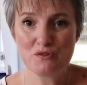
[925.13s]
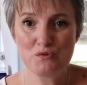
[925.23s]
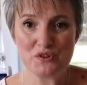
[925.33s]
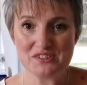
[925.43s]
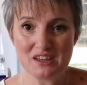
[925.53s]

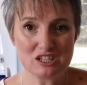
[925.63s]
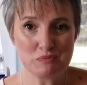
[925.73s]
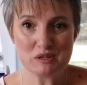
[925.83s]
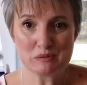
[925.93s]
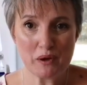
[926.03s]
with
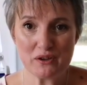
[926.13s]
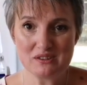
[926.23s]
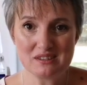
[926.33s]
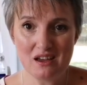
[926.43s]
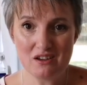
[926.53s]
such
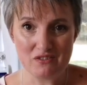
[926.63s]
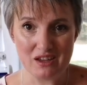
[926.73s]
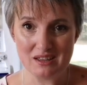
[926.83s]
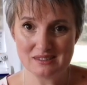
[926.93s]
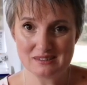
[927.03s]
bespoke
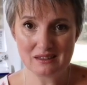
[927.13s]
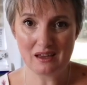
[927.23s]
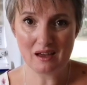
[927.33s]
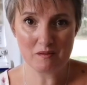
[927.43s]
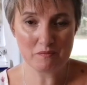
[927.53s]
service
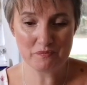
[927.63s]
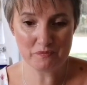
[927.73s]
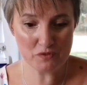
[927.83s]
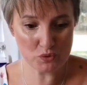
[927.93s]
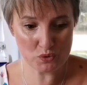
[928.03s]

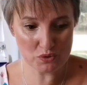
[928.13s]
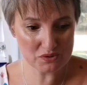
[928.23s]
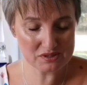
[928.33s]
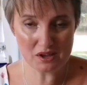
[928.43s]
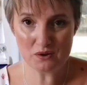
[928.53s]
for
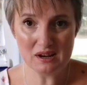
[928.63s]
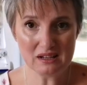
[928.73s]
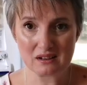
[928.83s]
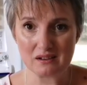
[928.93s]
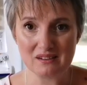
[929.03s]
so
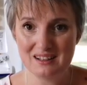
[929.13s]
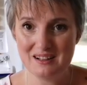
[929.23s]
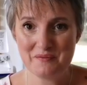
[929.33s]
little.